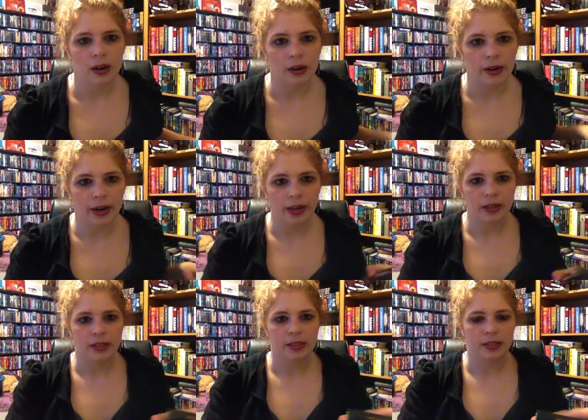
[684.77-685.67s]
All right,
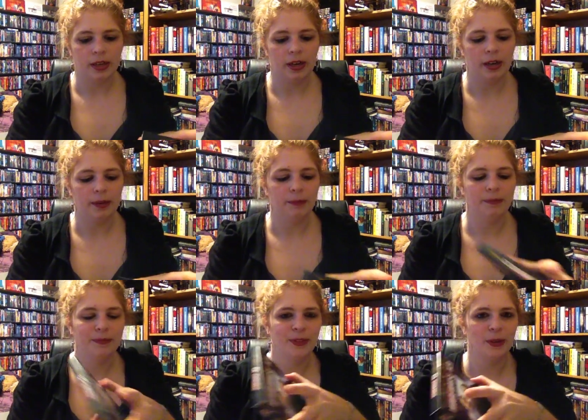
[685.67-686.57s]

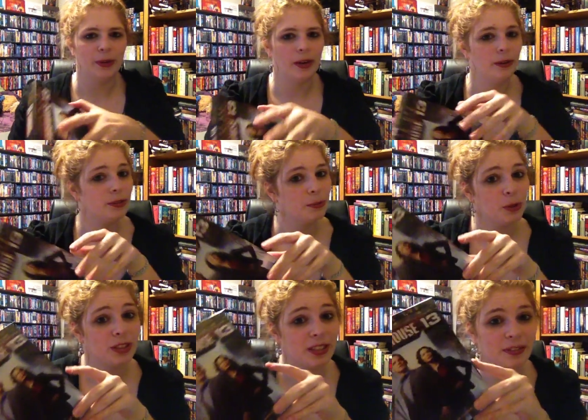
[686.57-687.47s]
um, here we go. Some
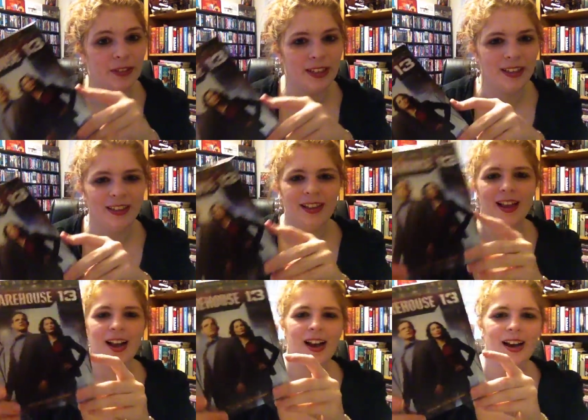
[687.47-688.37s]
more TV,
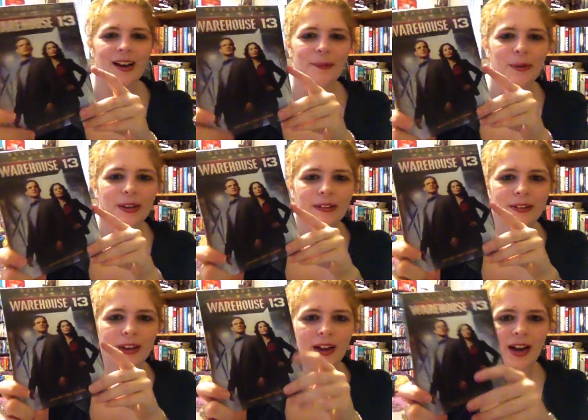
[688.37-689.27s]
uh, but
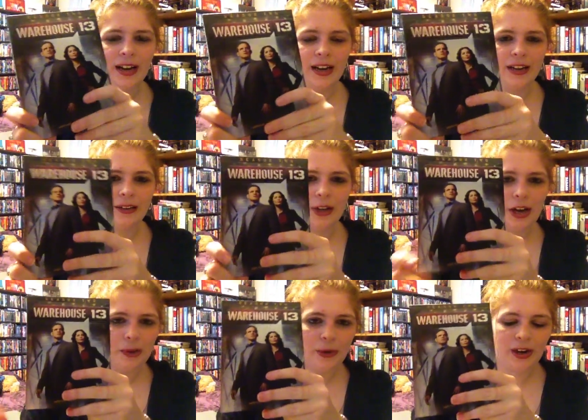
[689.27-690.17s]
I got
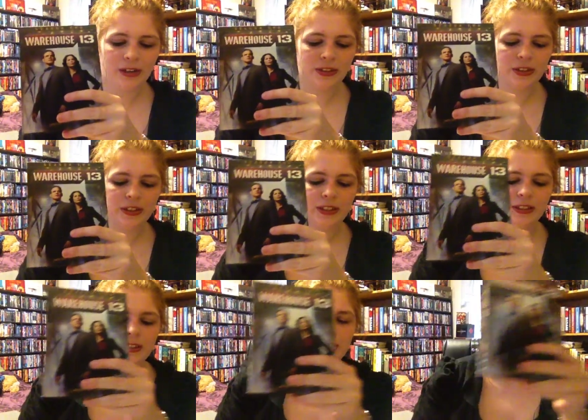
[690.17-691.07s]
uh, Warehouse
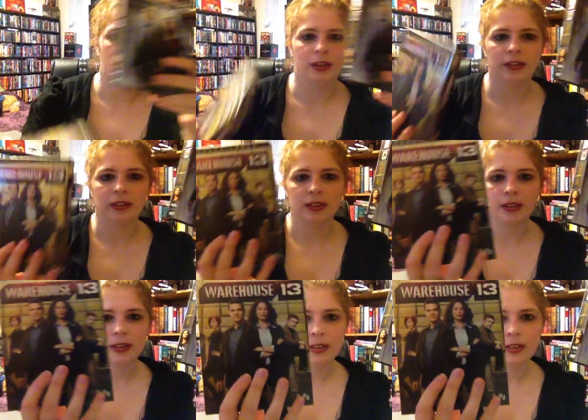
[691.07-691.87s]
13 season one